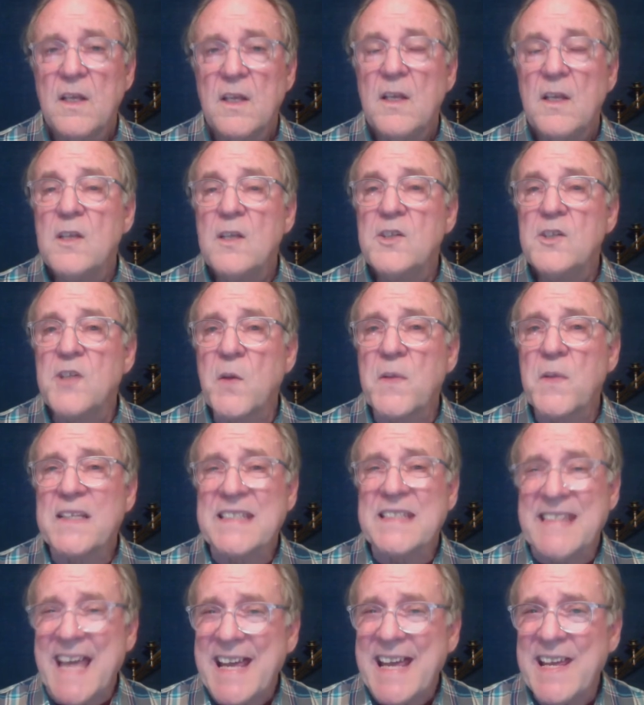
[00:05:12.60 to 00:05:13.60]
So the
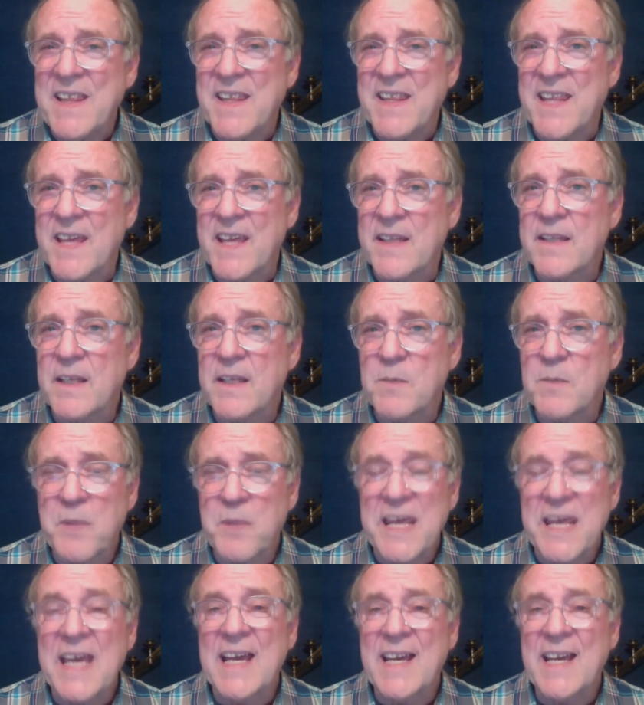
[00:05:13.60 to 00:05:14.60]
second thing that
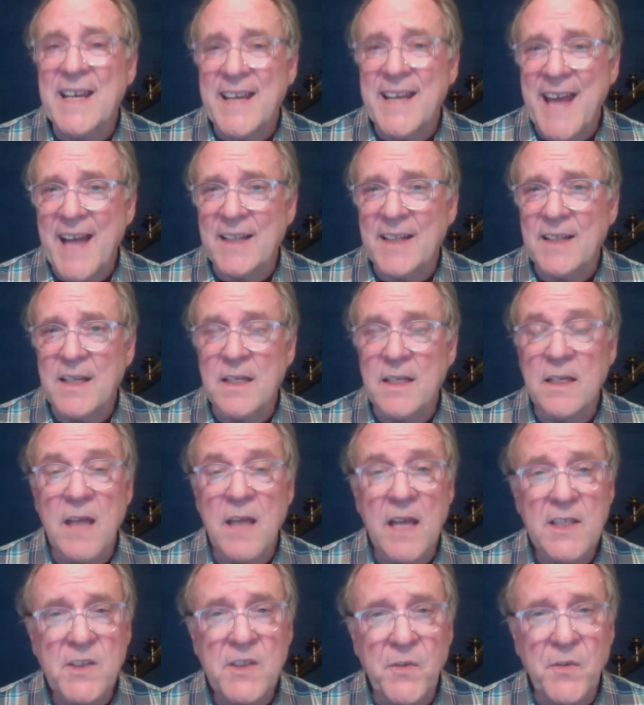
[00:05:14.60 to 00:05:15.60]
being connected
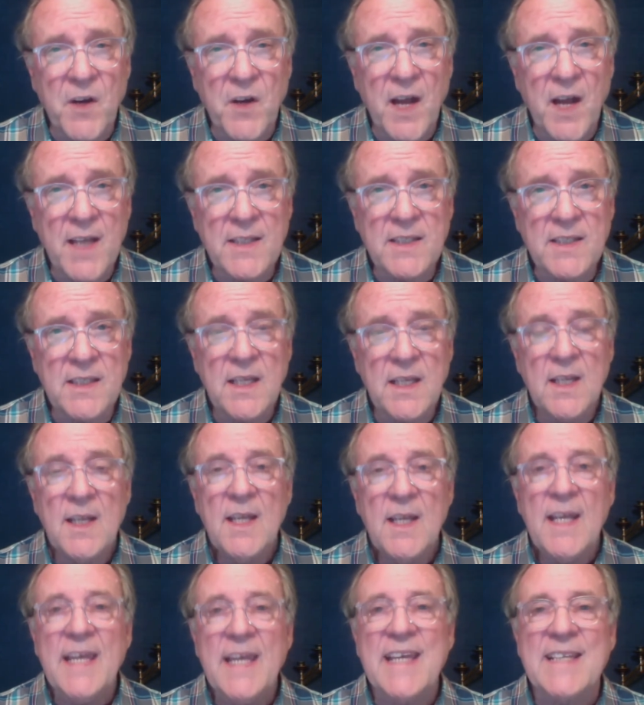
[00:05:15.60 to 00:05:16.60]
does for us
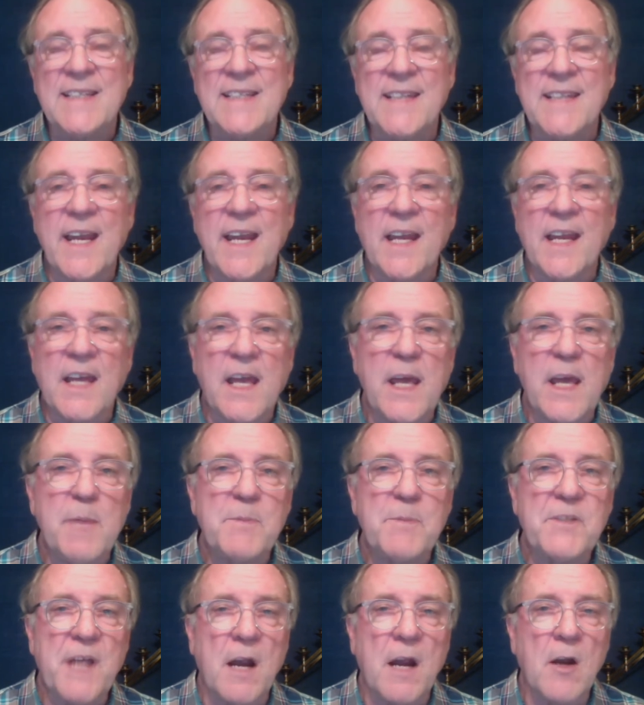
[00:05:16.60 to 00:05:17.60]
is that it
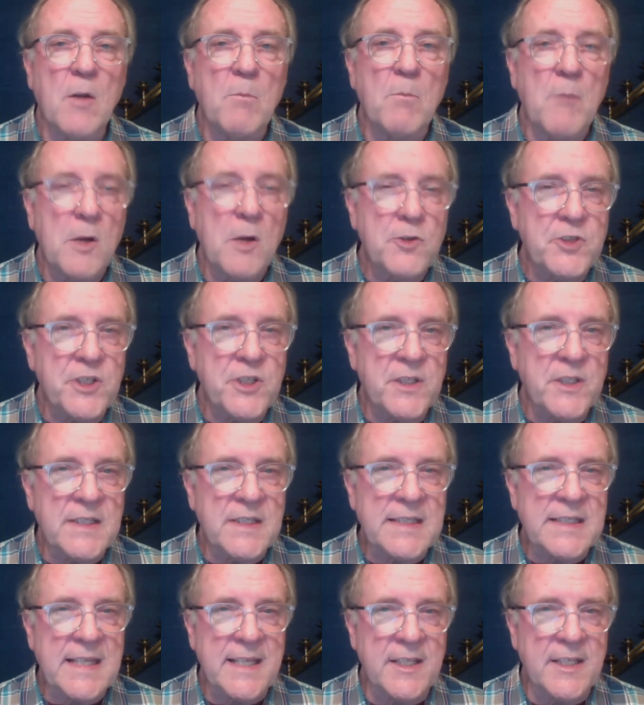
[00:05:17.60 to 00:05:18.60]
keeps our
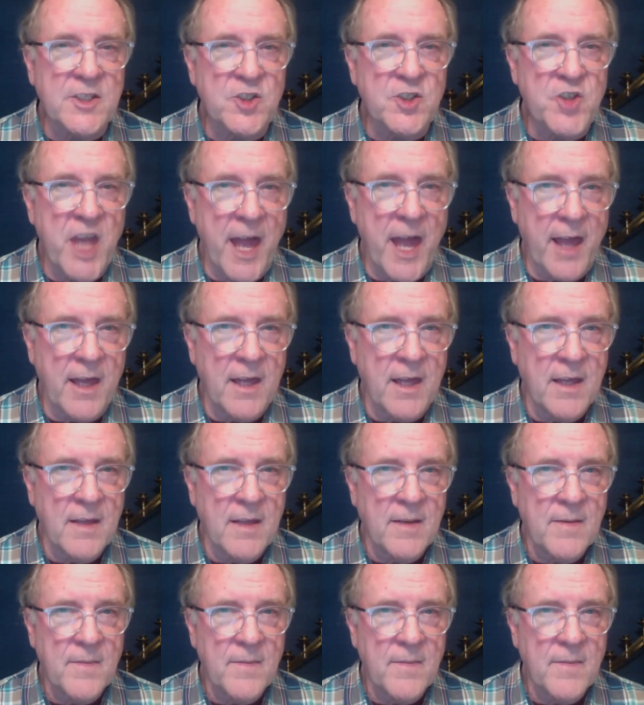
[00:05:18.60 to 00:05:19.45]
emotions in check.